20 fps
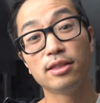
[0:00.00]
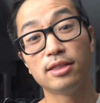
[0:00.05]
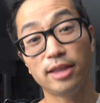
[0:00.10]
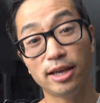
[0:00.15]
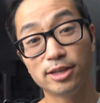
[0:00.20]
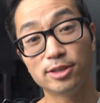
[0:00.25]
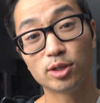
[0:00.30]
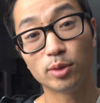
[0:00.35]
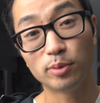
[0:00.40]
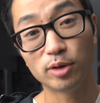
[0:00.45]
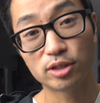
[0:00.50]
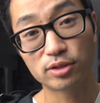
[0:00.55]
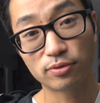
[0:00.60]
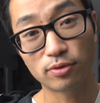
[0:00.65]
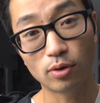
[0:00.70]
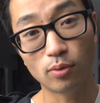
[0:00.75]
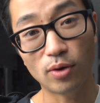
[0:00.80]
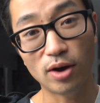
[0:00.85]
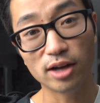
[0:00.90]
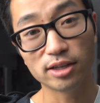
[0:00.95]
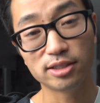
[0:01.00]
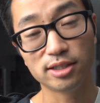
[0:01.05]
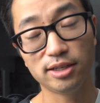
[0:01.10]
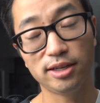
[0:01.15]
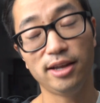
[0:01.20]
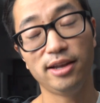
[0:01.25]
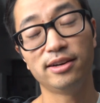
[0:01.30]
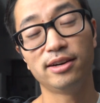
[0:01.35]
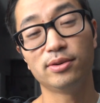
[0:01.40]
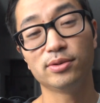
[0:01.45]
Thanks so much for
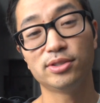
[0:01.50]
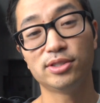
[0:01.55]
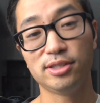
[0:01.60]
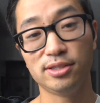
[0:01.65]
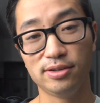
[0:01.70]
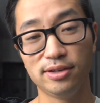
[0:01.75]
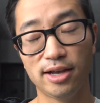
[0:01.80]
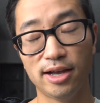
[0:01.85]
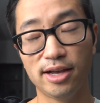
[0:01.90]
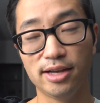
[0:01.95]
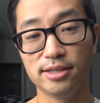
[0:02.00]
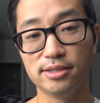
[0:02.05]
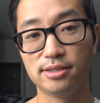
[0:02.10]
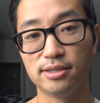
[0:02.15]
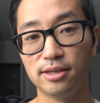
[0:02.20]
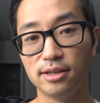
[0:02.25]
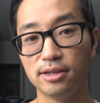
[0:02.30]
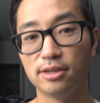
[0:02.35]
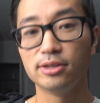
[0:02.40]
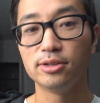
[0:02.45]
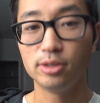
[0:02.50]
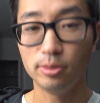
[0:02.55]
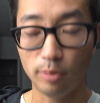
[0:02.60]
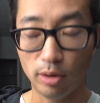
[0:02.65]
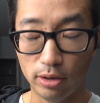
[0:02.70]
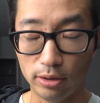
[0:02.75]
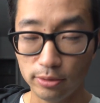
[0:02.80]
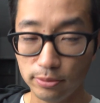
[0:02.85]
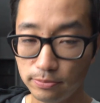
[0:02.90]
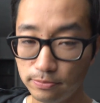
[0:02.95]
watching and I'll see you guys
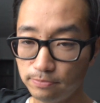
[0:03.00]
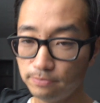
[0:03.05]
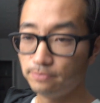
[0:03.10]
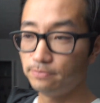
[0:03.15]
tomorrow.